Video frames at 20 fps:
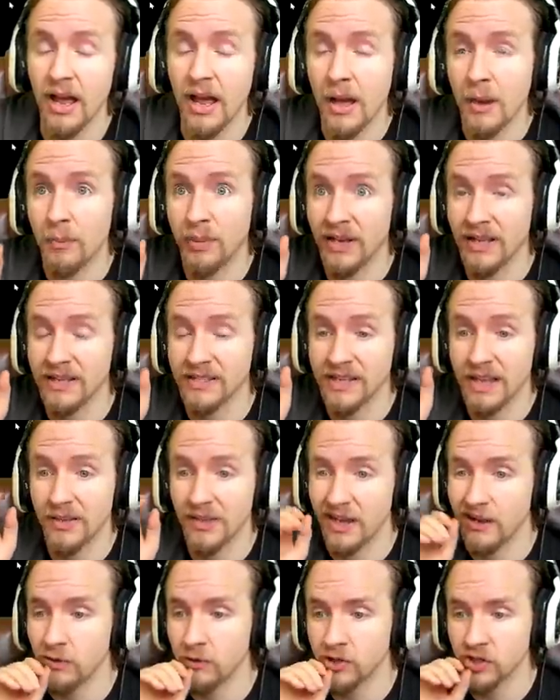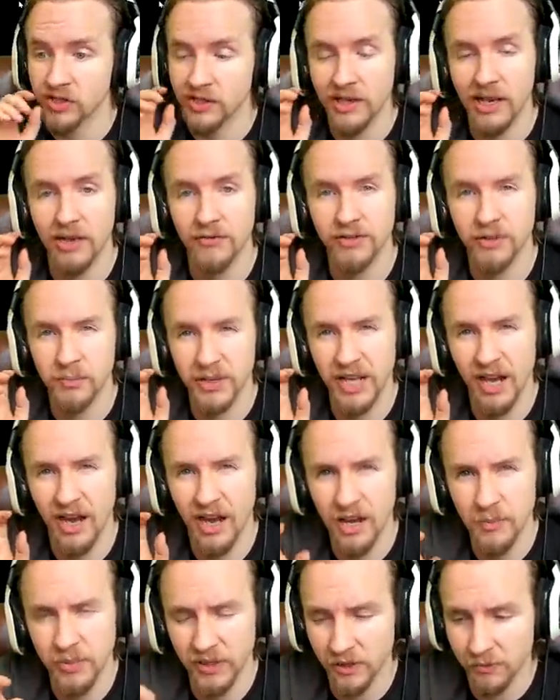players out there who just love to be
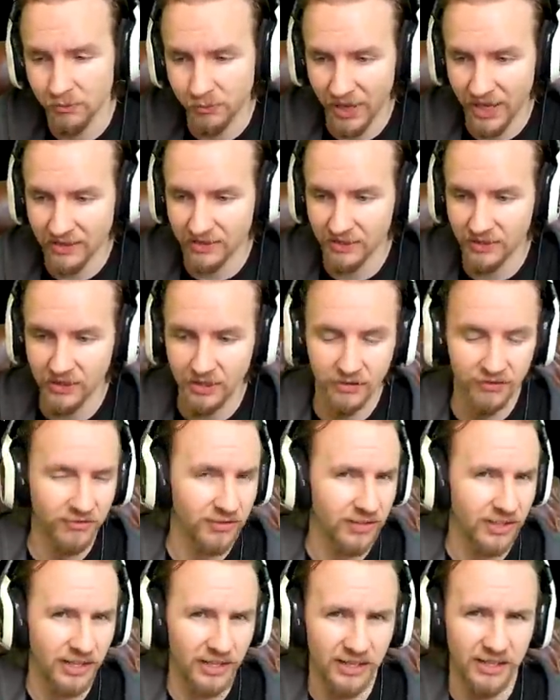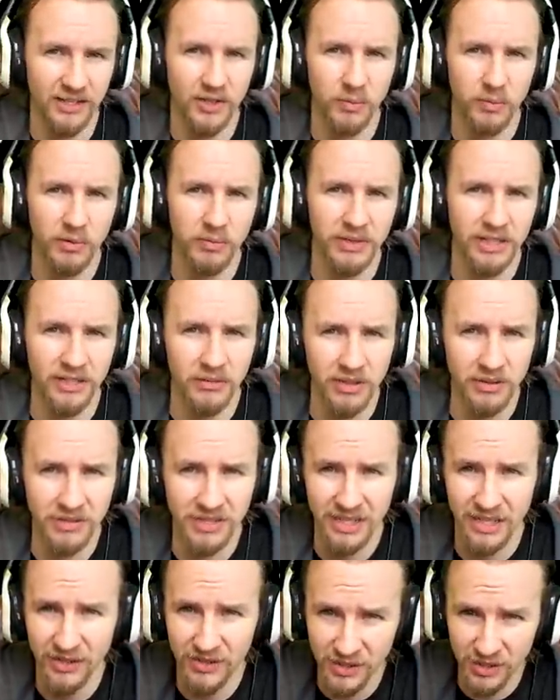hyper competitive, then you're probably going to be able to
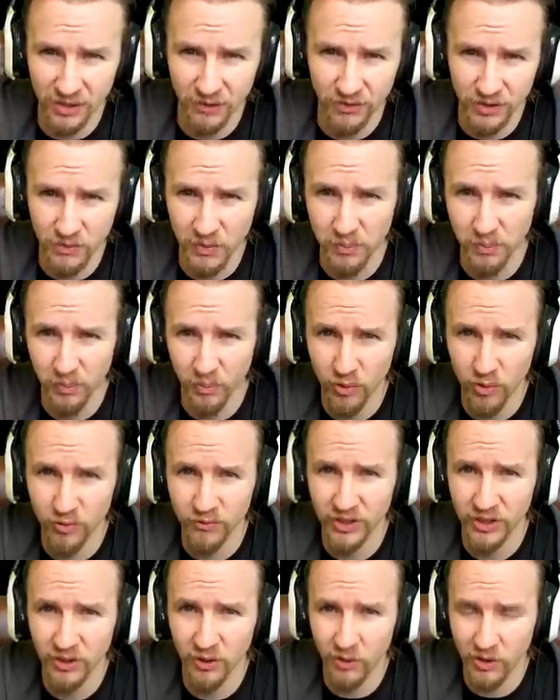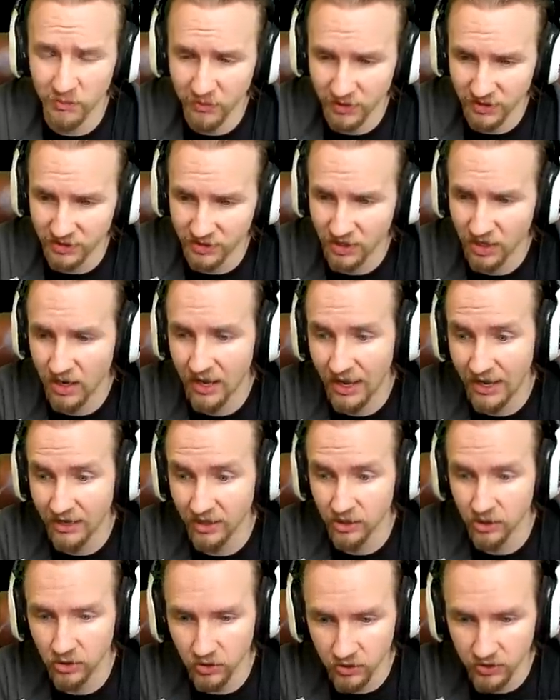get yourself some improved equipment at a
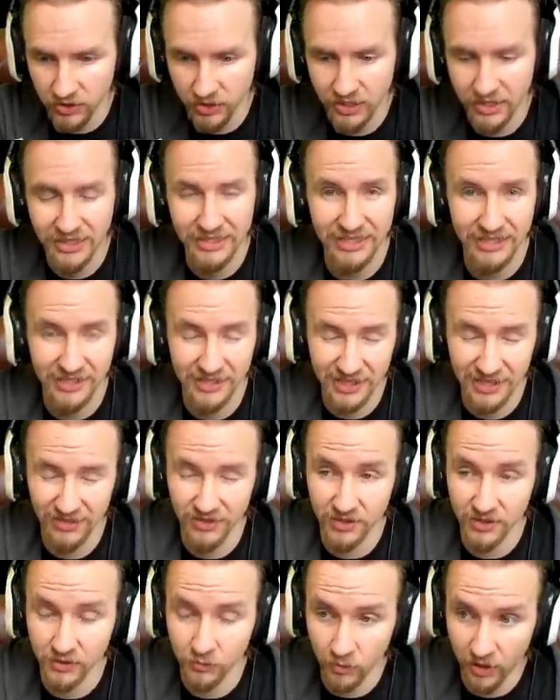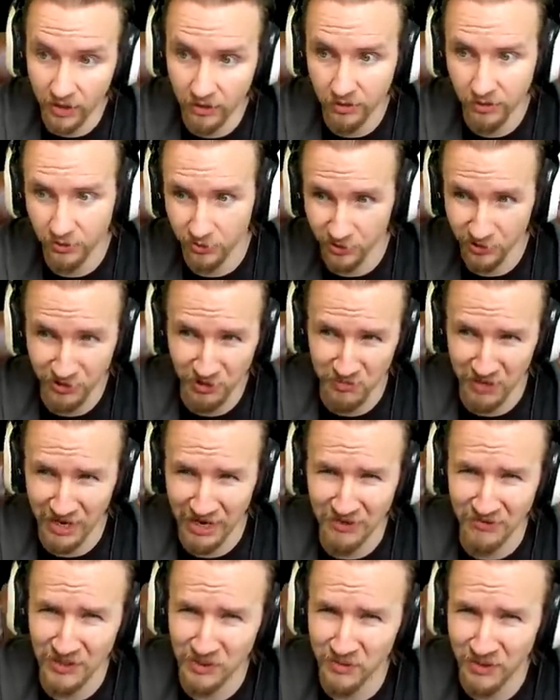good discount as well, although you might have
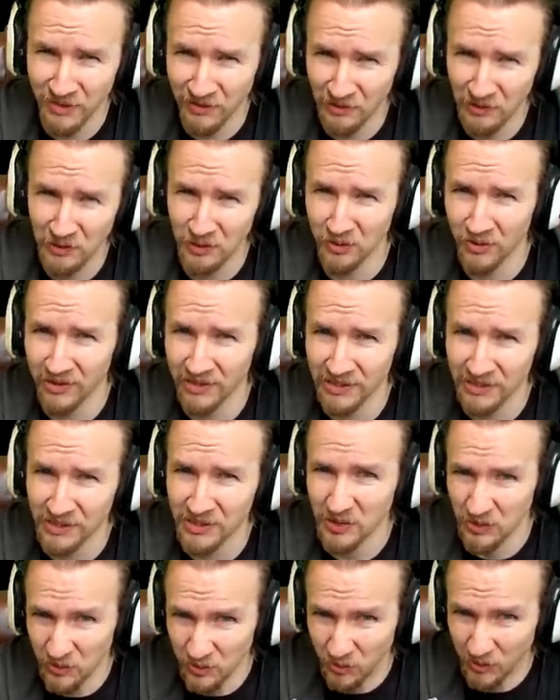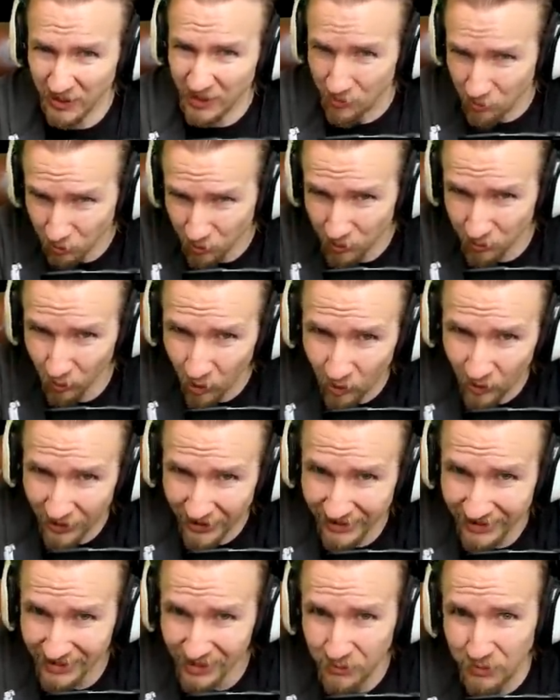to spend a lot of credits to
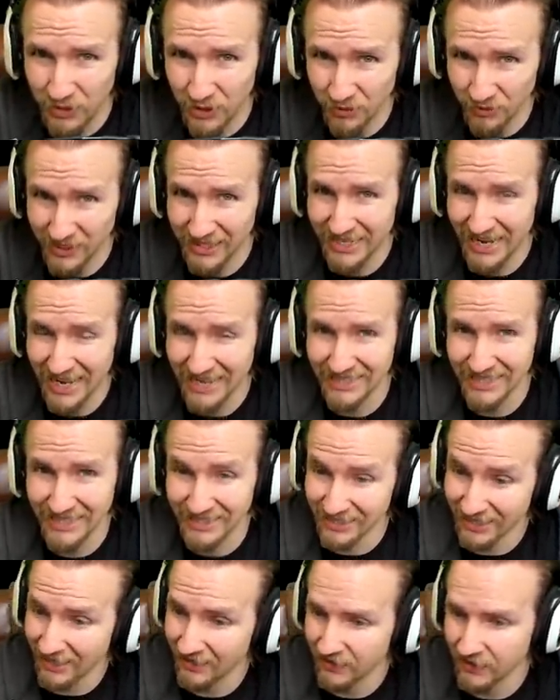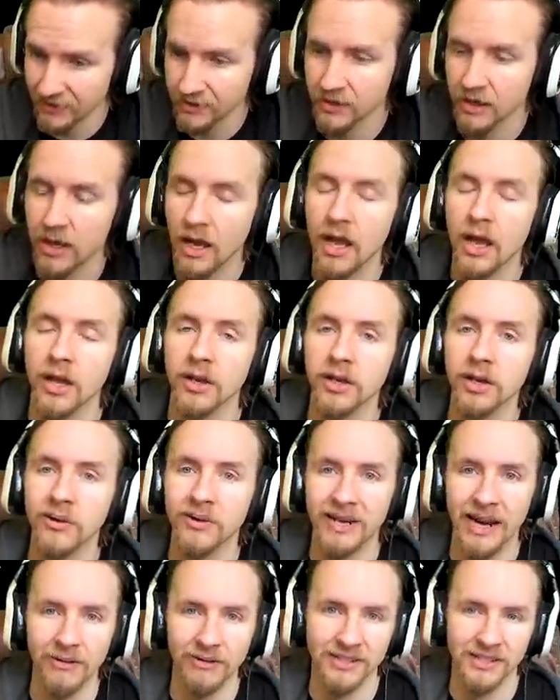re-rolling to be able to get it, and there's no
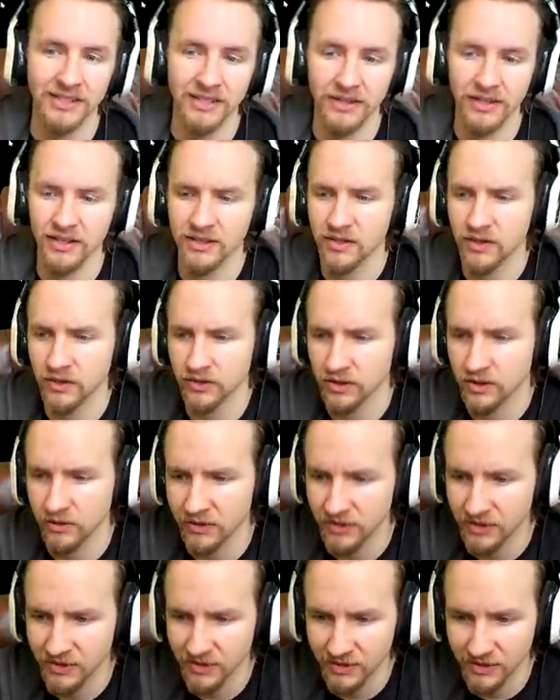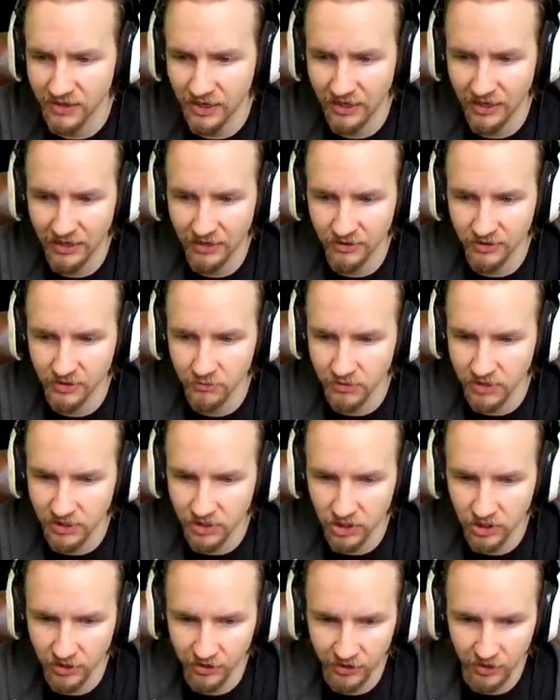guarantee that it's not going to sell out
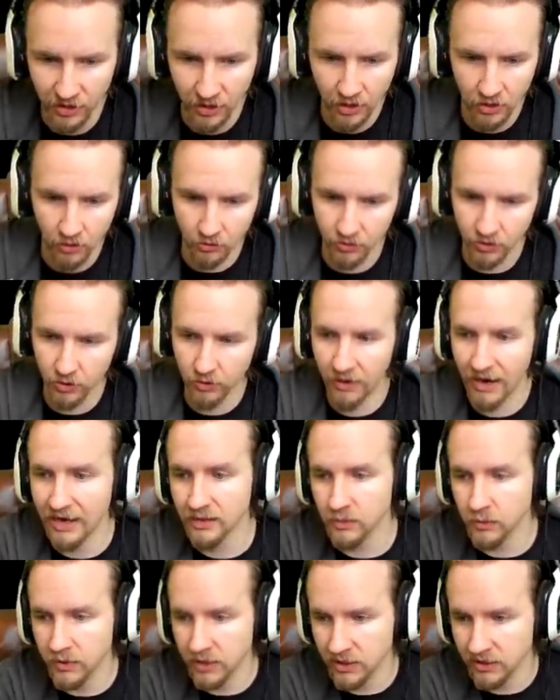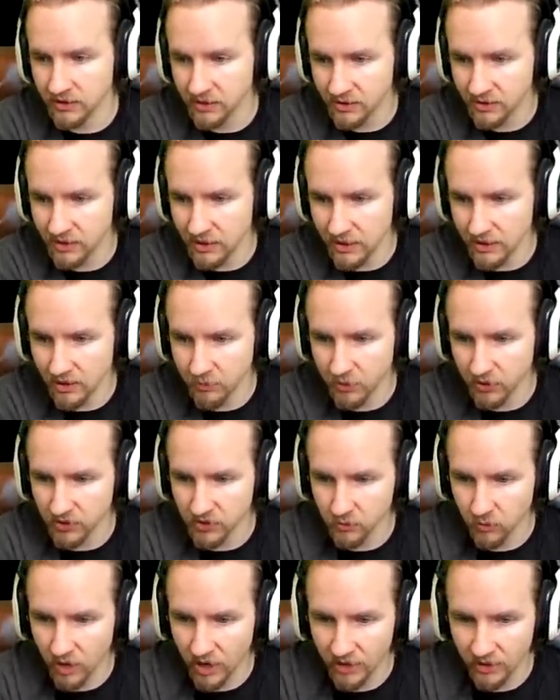immediately. Although, as we can see in the bottom
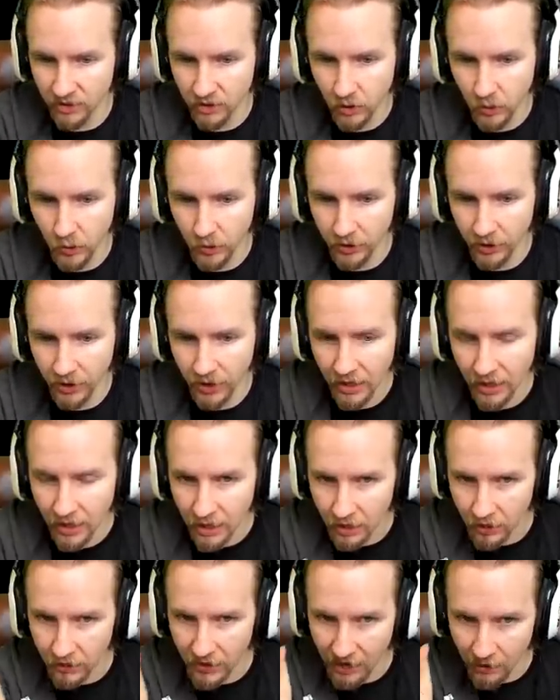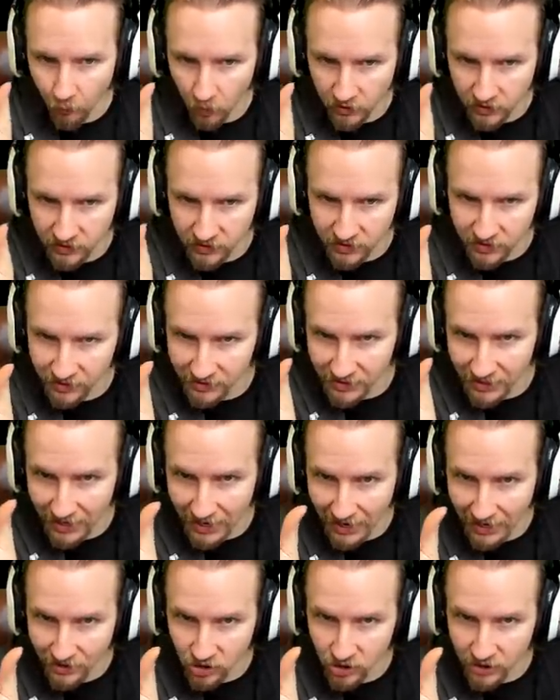right hand corner, that one doesn't
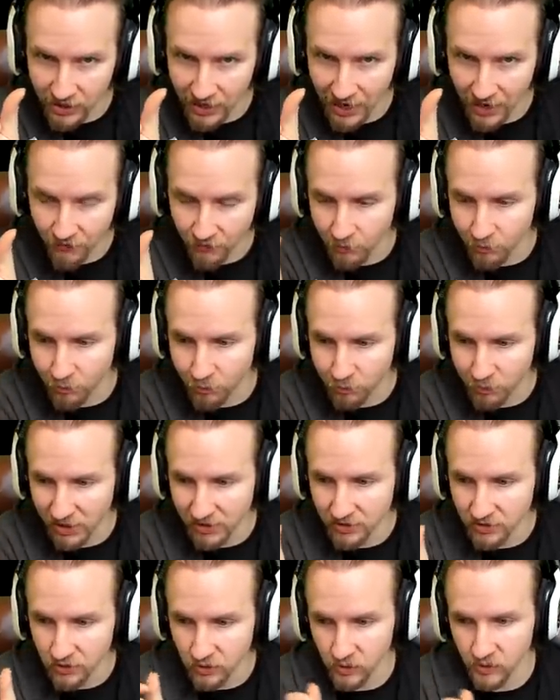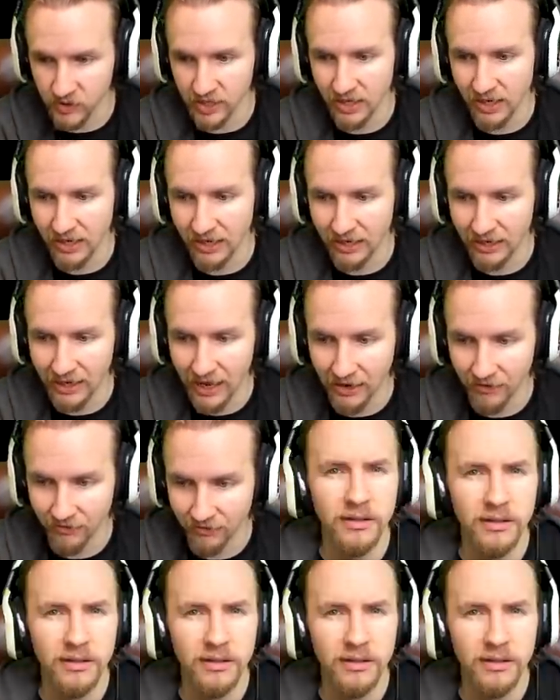actually have a bundles left,